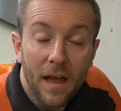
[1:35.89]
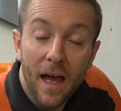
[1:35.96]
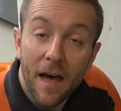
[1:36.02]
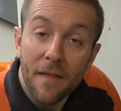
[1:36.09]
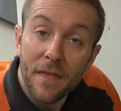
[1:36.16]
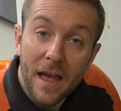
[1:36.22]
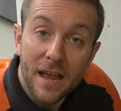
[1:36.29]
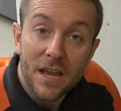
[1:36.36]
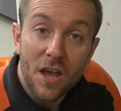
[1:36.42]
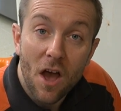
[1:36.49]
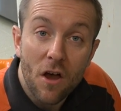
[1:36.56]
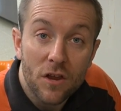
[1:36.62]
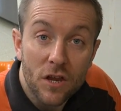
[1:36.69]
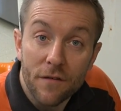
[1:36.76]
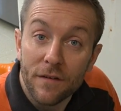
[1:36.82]
And there you
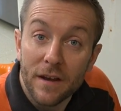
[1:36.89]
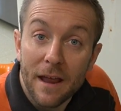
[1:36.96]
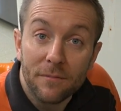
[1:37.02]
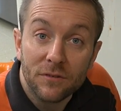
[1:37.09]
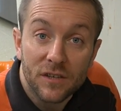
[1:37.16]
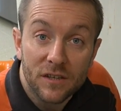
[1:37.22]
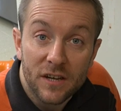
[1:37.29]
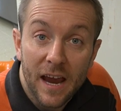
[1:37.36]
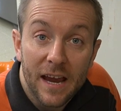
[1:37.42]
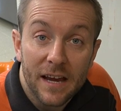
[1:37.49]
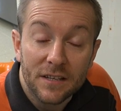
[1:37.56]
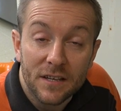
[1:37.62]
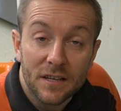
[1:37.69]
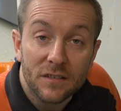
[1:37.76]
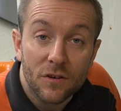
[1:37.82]
go, you've inhibited your heating
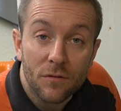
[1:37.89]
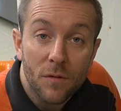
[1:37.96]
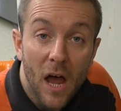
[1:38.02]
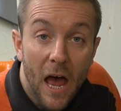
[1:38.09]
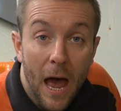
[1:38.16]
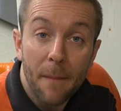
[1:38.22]
system